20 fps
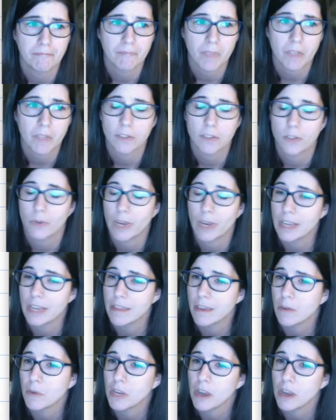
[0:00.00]
So
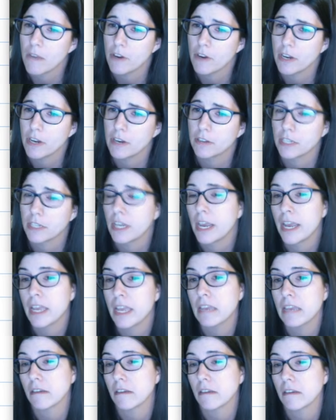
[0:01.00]
anything we cover here
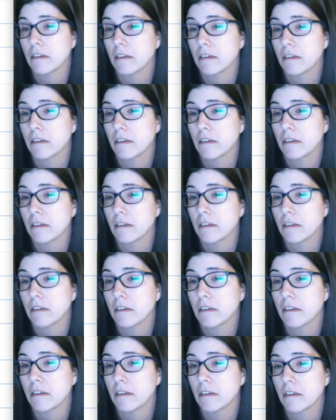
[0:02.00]
today, if you need help
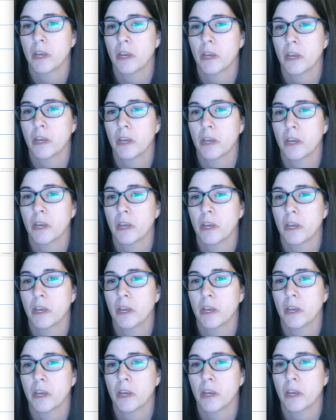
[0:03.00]
following up with it, you
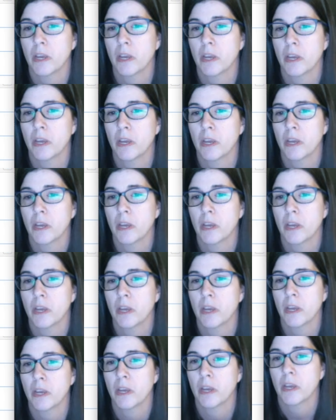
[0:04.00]
can connect with one of
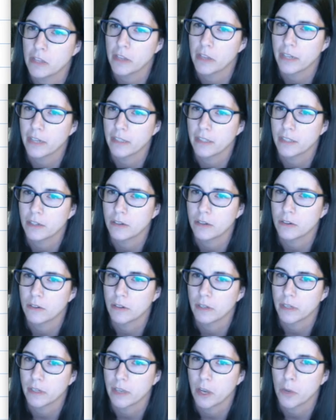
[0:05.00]
us and be glad
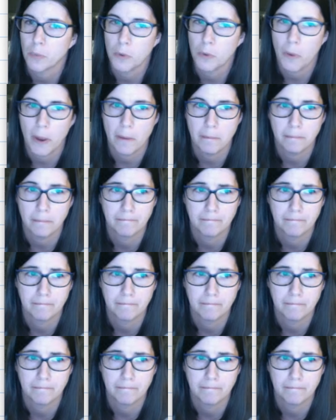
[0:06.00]
to help you out.